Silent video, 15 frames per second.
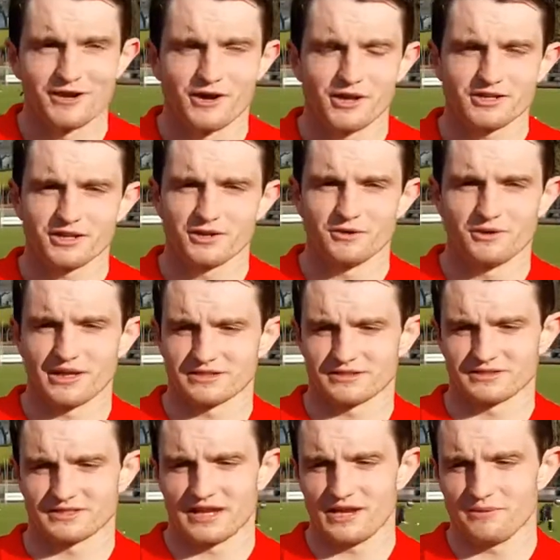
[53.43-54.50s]
not. You know, that's
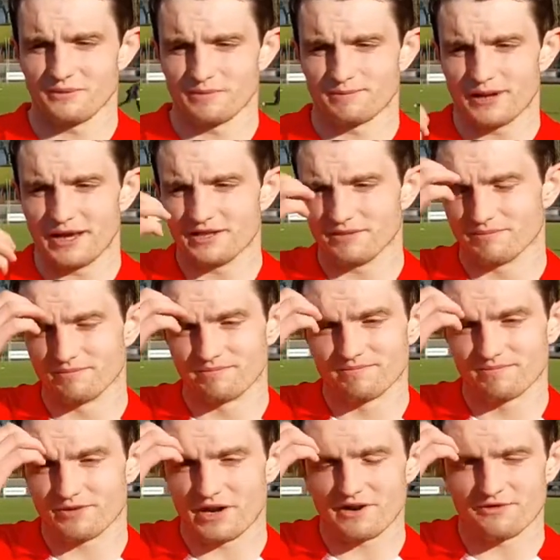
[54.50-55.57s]
to say, we played
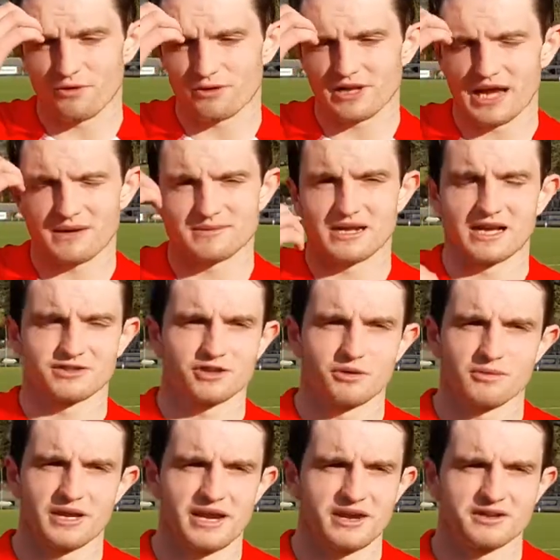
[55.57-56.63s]
them three or four times last
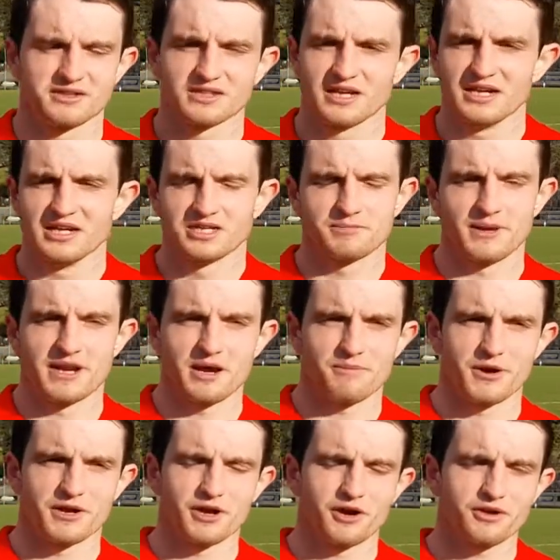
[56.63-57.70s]
couple of years. It's been
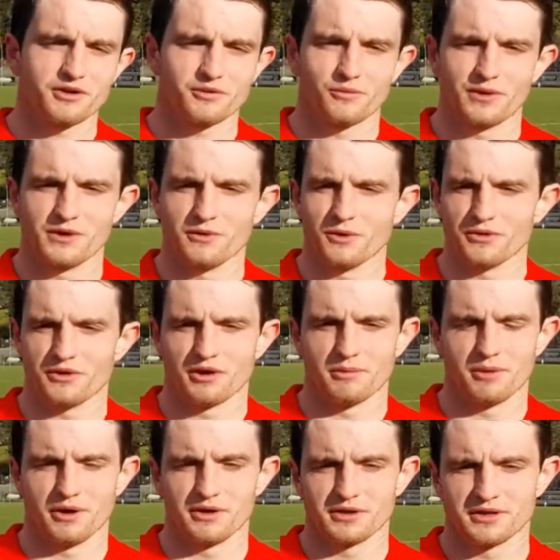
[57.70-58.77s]
nip or tuck. We know what they're
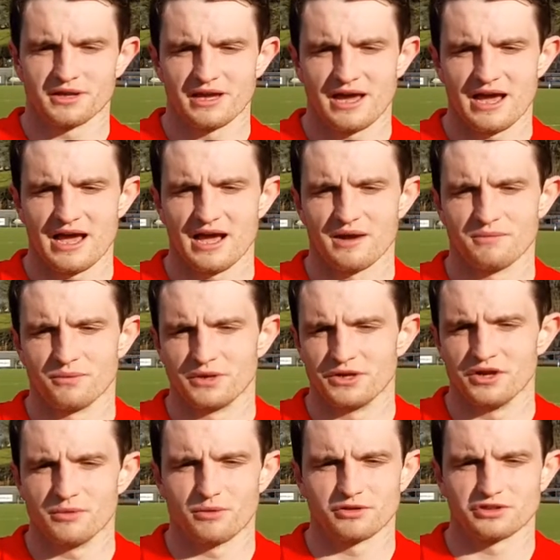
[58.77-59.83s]
about. Um, we
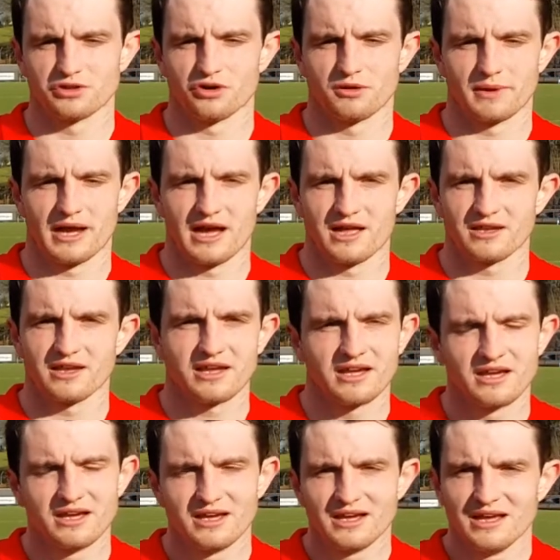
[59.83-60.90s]
knew it wasn't going to be
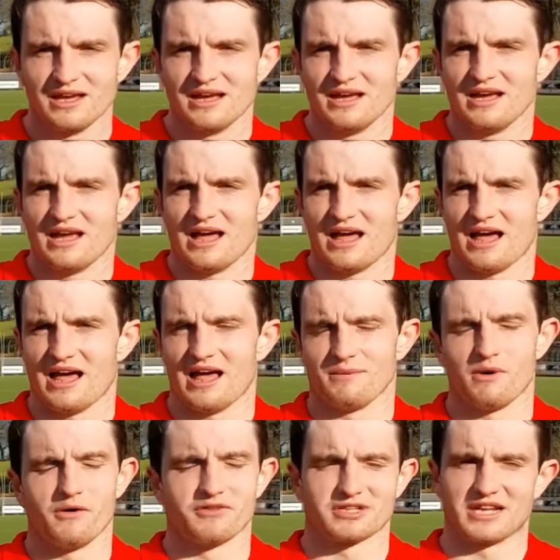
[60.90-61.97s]
handy.
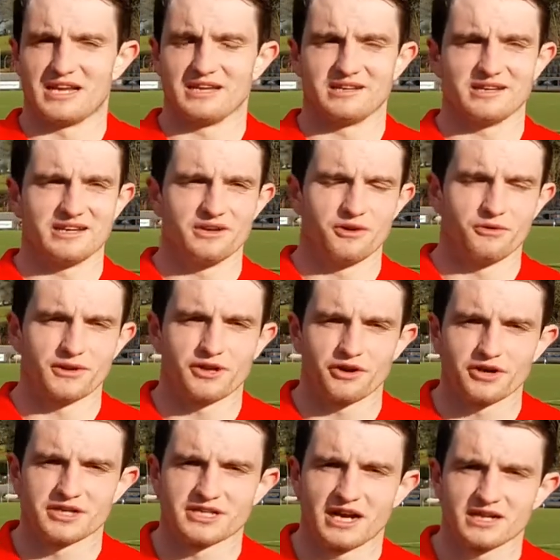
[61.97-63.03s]
Um, obviously, you know, we
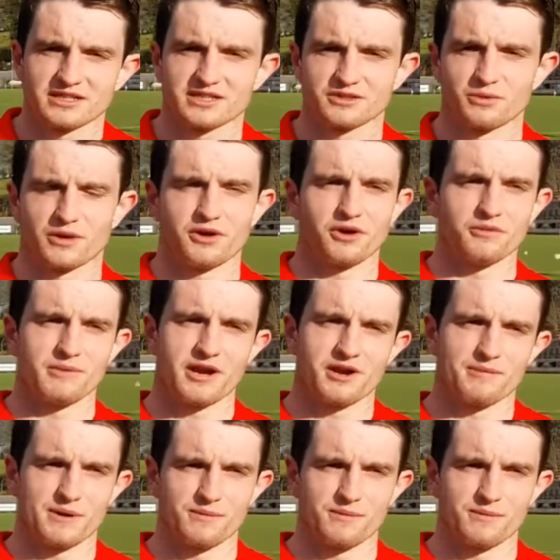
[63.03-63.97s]
took our chances. We could have made it a